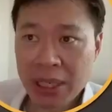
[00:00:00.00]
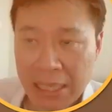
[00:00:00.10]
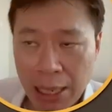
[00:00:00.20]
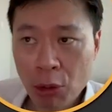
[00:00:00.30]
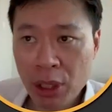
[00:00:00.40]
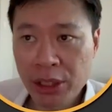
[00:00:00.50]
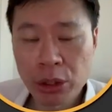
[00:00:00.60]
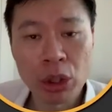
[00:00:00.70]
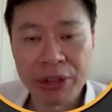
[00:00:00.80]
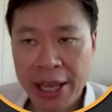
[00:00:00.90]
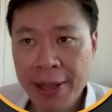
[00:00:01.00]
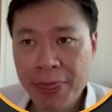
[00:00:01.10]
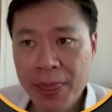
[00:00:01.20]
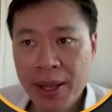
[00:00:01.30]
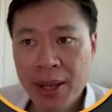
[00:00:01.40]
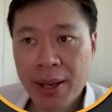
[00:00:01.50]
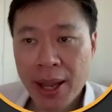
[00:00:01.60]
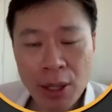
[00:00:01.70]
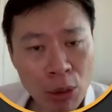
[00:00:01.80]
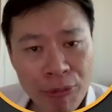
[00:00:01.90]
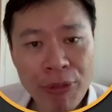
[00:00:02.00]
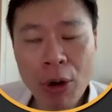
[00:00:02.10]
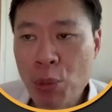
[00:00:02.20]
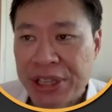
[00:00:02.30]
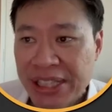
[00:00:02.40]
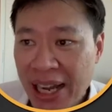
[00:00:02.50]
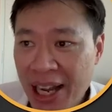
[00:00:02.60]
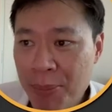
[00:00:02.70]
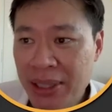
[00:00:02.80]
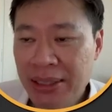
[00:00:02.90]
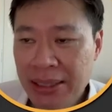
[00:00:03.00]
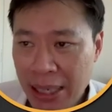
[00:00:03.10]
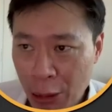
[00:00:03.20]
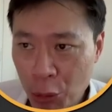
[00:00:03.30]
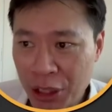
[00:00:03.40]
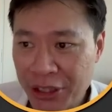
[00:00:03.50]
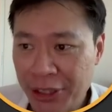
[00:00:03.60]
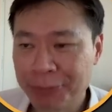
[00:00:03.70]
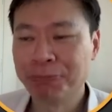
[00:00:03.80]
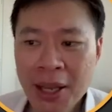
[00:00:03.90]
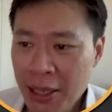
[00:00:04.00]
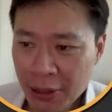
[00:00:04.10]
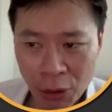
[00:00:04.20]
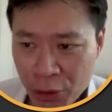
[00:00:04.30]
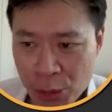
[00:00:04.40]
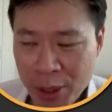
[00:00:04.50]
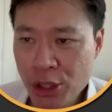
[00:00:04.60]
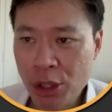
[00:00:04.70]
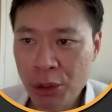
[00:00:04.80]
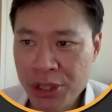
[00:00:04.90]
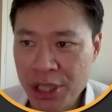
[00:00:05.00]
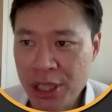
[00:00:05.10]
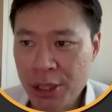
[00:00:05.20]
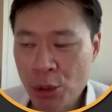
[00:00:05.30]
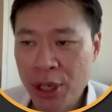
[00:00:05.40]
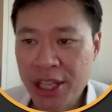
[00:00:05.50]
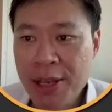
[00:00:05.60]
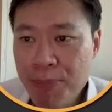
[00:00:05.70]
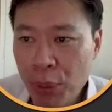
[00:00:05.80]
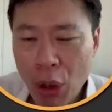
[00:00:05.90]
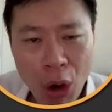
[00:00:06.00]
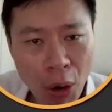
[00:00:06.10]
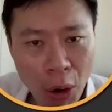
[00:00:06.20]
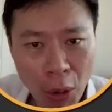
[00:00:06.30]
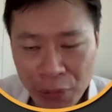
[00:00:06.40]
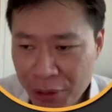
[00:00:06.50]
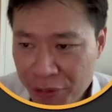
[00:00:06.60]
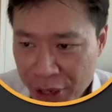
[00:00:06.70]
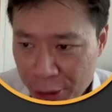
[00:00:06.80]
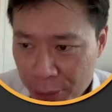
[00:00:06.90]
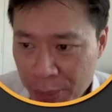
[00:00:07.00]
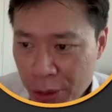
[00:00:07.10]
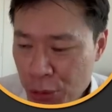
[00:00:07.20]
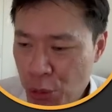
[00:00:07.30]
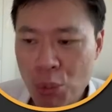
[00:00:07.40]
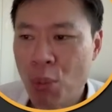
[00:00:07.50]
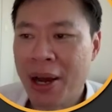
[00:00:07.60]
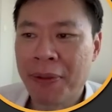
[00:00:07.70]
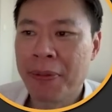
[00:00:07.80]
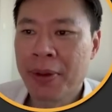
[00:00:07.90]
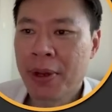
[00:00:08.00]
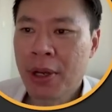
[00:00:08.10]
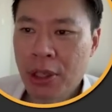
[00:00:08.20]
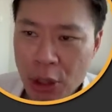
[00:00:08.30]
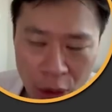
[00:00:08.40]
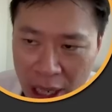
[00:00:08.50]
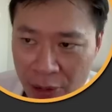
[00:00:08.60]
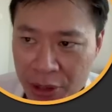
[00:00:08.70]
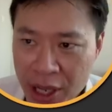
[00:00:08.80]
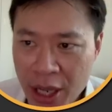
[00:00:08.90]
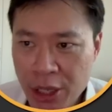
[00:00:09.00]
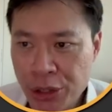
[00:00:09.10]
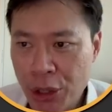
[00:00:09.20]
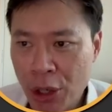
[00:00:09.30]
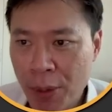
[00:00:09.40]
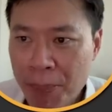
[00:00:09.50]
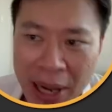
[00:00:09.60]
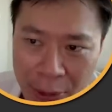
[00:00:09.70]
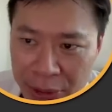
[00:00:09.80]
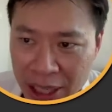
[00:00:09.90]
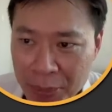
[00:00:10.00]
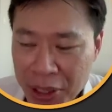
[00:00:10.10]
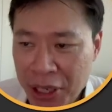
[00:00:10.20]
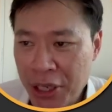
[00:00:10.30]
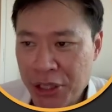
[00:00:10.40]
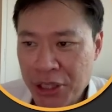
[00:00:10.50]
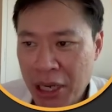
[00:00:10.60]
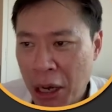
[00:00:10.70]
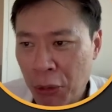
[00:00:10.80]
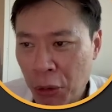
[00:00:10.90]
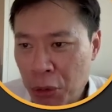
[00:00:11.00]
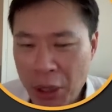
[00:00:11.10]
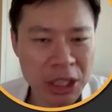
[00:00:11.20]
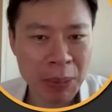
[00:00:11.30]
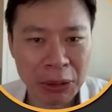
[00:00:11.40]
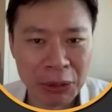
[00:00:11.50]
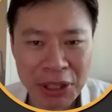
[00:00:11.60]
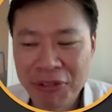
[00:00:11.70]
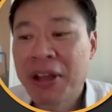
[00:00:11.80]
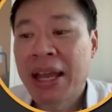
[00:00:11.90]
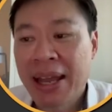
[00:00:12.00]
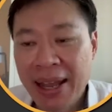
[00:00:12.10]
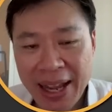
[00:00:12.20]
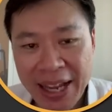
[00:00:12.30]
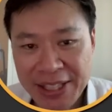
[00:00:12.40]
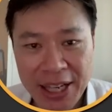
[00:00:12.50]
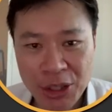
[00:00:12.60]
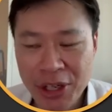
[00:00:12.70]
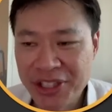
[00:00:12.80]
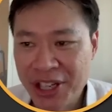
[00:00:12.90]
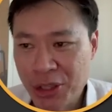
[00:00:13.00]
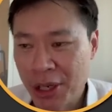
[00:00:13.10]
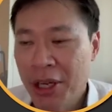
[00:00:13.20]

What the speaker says: calculator.net, and look for retirement calculator. Now on this page, you're going to see you can input all the variables you want. Your current age, your planned retirement age, how long you expect to live, etc, etc.